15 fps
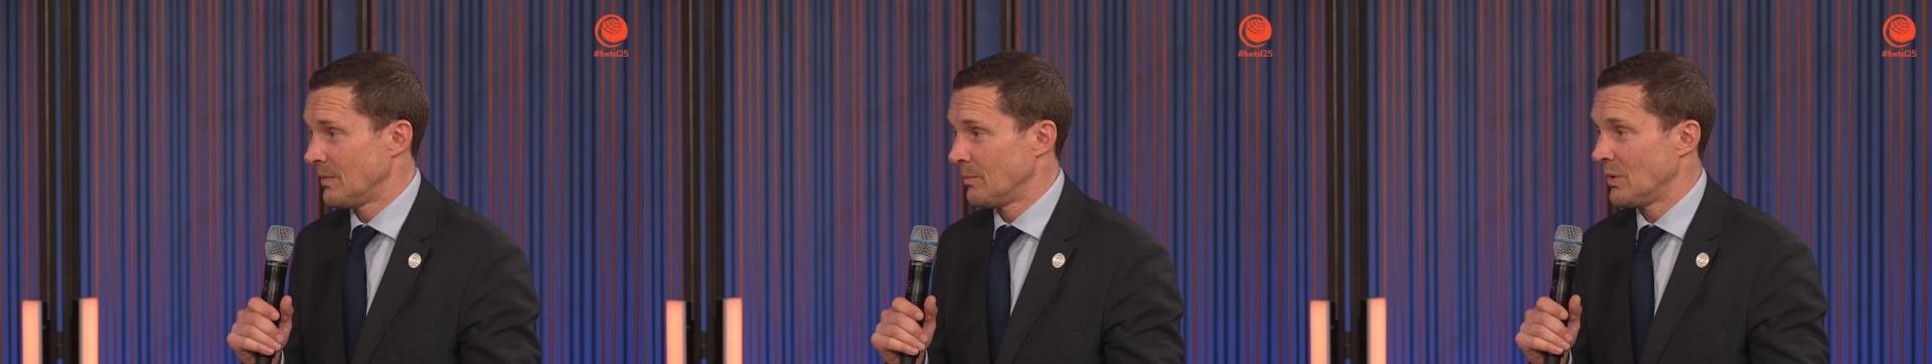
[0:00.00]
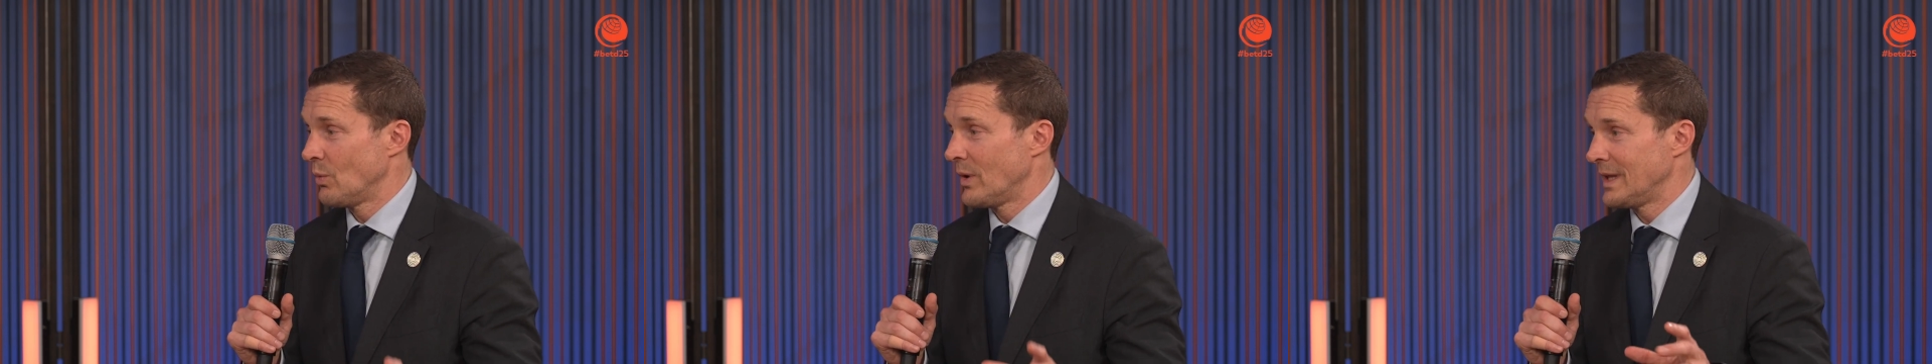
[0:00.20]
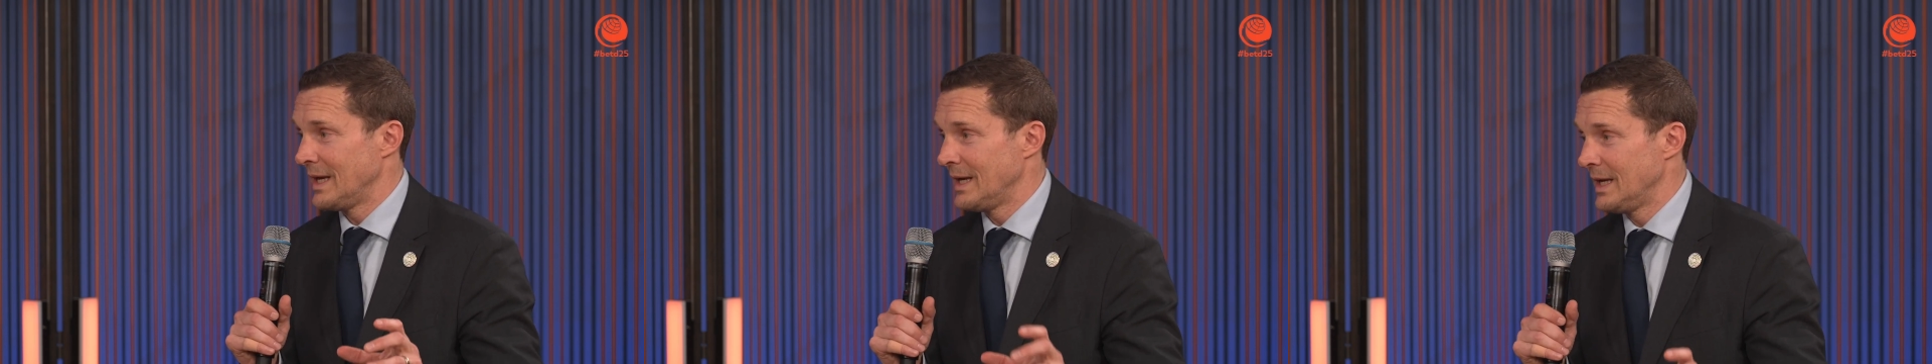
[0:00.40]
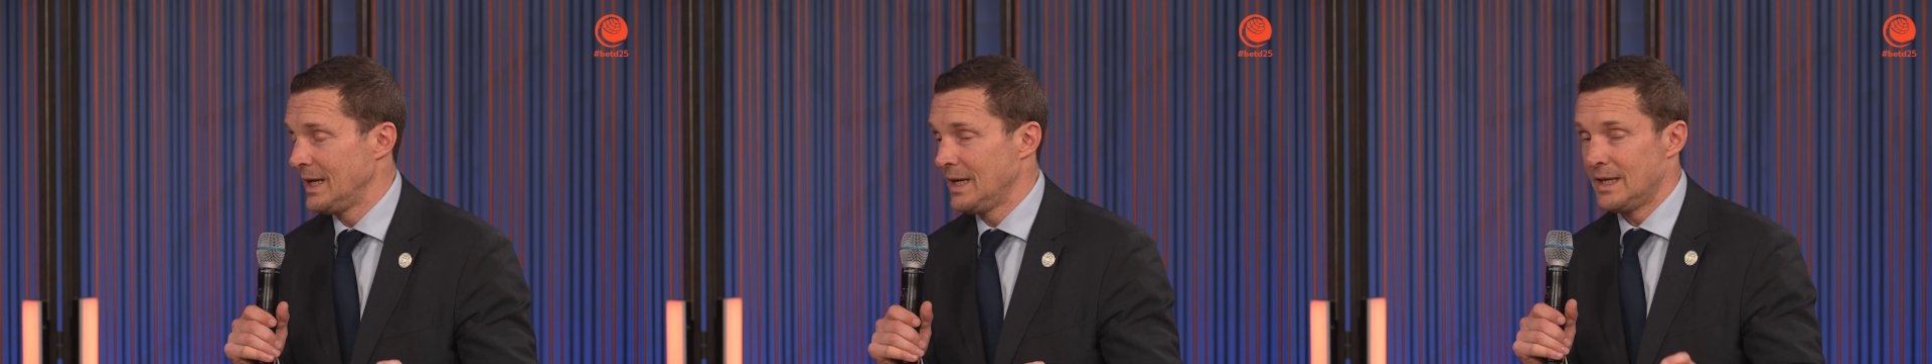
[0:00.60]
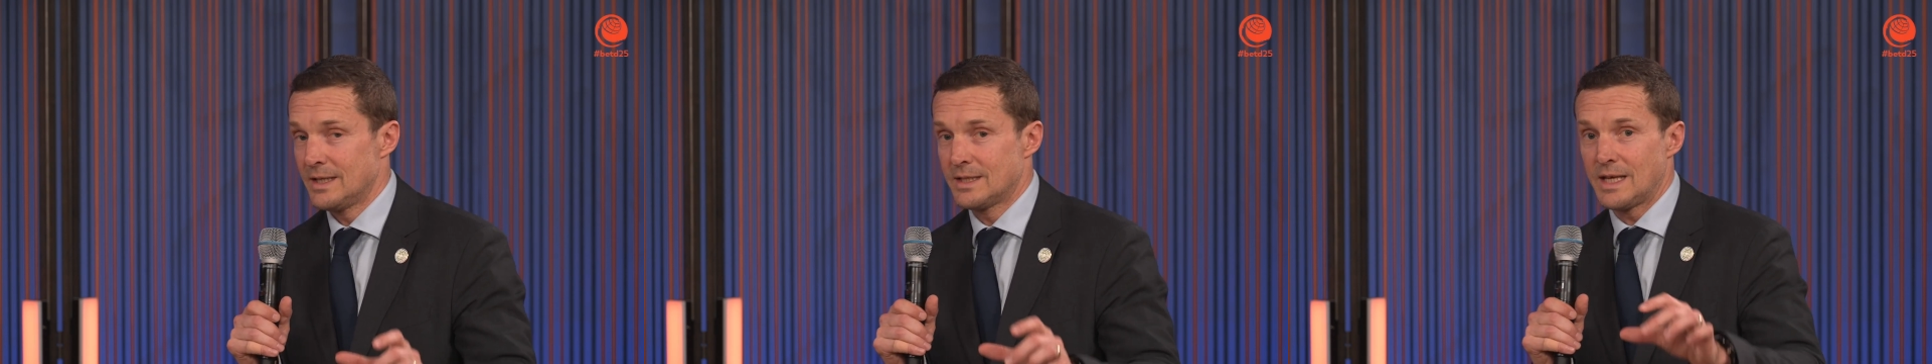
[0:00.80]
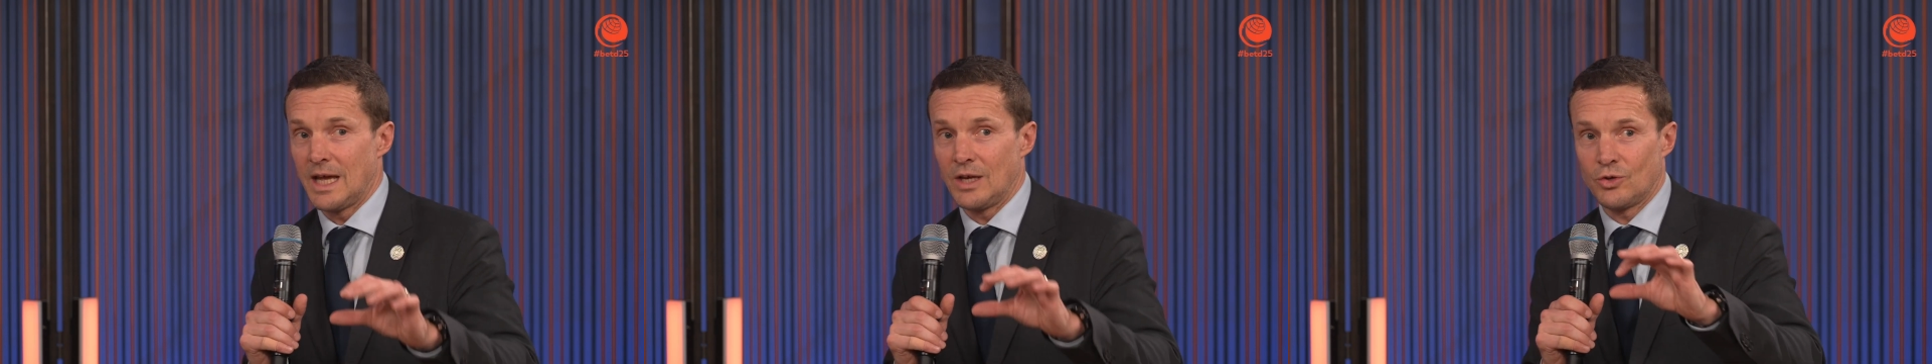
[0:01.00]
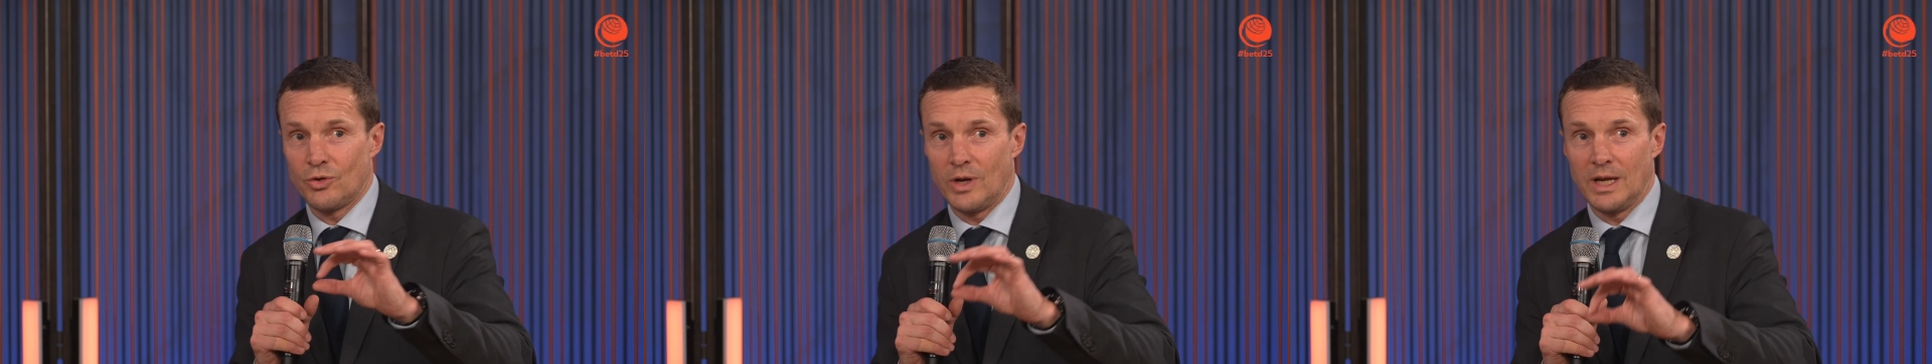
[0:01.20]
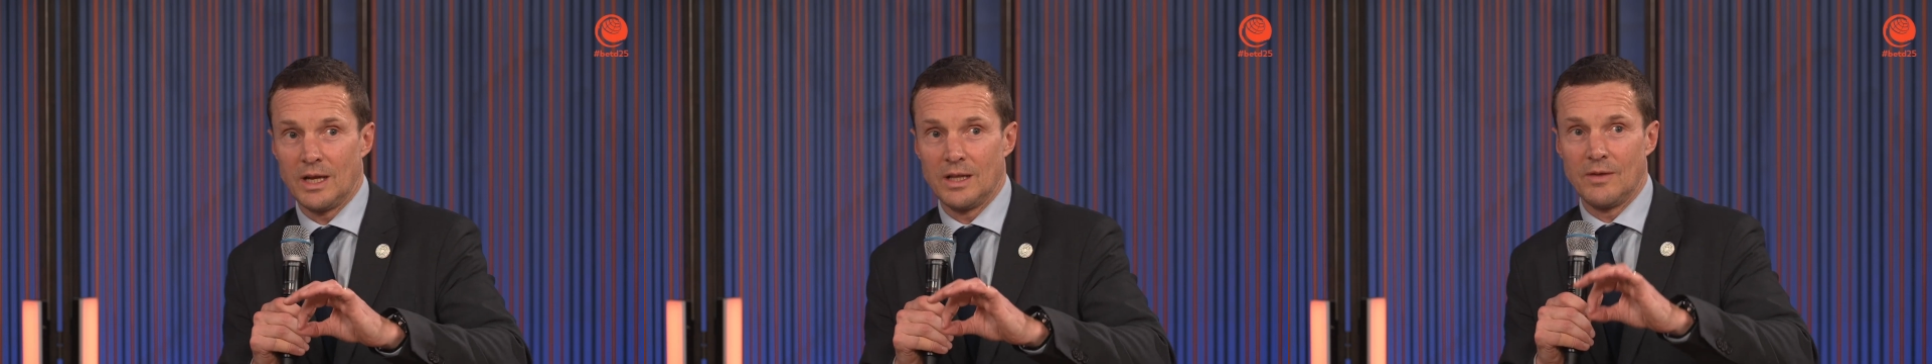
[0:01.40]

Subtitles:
But what they need is that trigger,